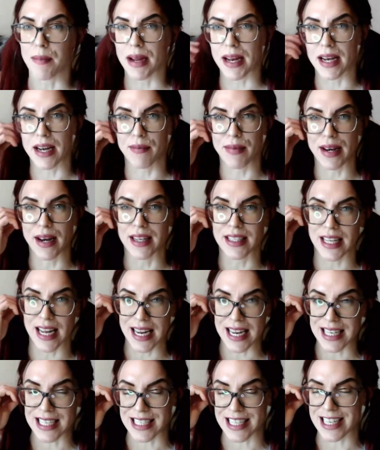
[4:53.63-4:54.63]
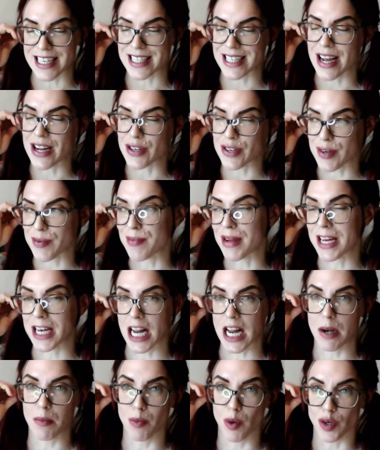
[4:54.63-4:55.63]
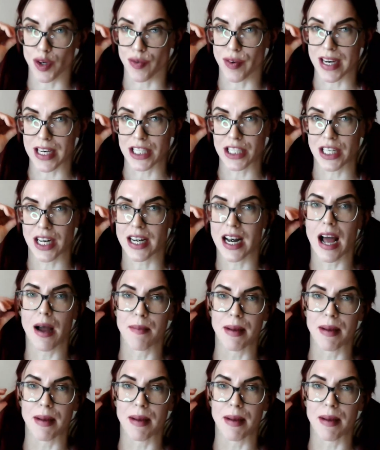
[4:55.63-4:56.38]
I mean, when I say eat cheese, I do mean in moderation.